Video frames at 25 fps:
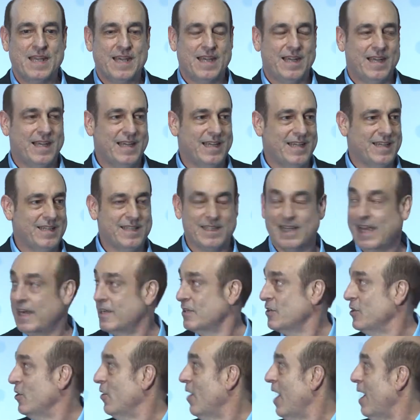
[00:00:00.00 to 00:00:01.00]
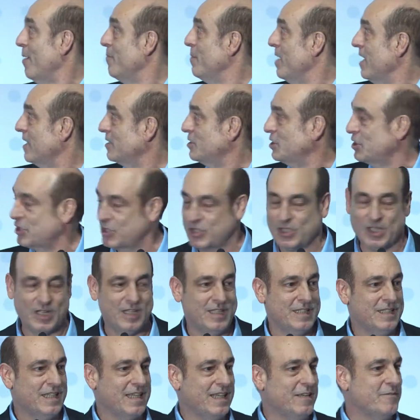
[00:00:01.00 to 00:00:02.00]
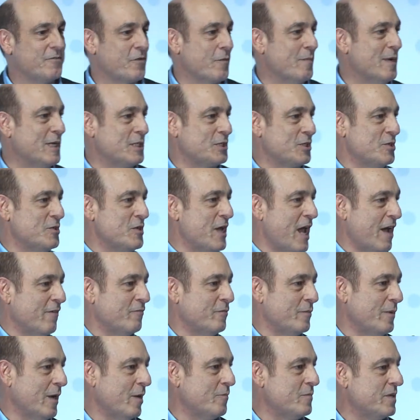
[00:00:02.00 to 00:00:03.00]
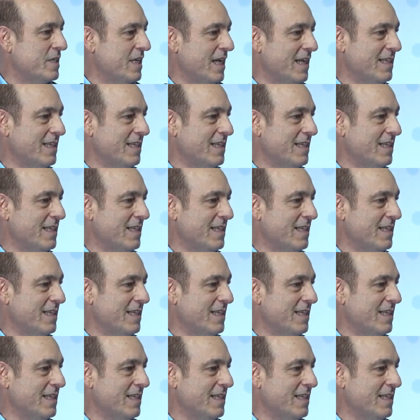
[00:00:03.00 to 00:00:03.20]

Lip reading: I don't know how much information you have about me.